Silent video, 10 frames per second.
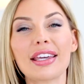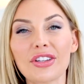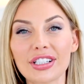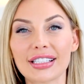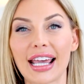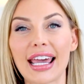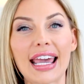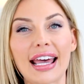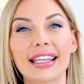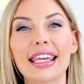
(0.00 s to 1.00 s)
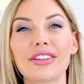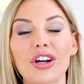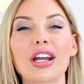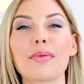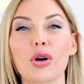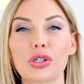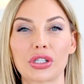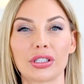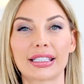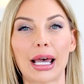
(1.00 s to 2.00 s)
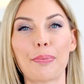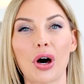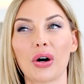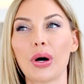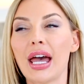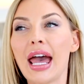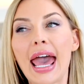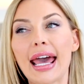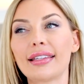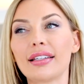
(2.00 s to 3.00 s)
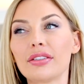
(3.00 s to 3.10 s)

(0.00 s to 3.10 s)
in our day and in our emotional depot, and